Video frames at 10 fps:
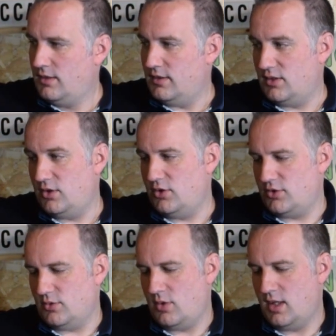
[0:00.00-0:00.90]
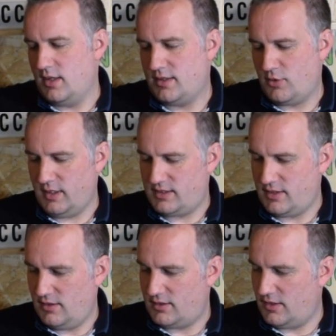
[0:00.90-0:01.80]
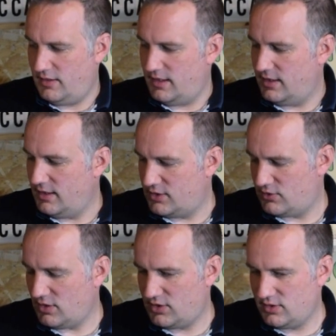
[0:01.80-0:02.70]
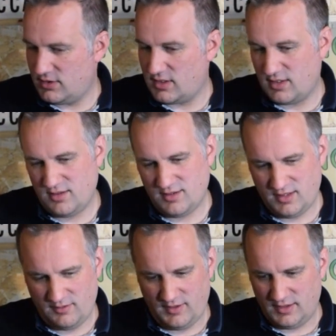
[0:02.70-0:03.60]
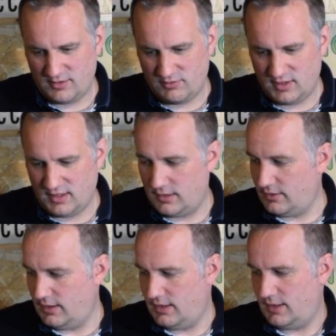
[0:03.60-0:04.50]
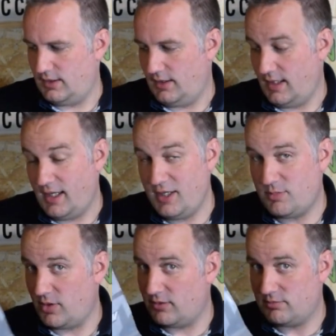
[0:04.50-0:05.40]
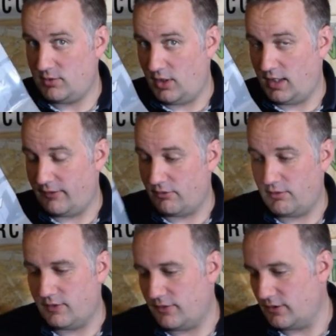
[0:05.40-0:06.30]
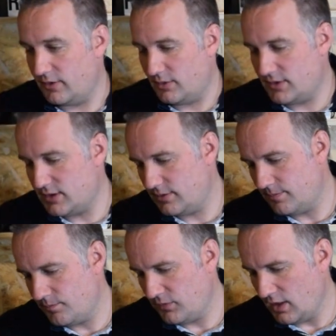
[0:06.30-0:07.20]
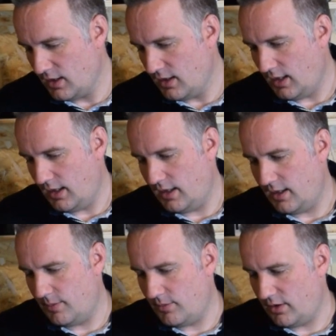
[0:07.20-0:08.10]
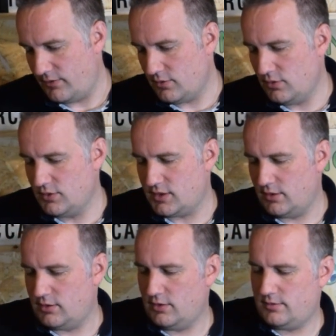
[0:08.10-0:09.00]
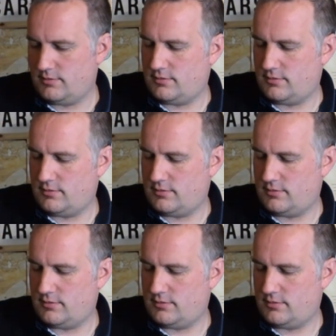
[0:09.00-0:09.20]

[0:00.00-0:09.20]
the usual quick start guide instructions. I don't think there's really a lot in there that you need, but you can have a read through if you want to. I've also got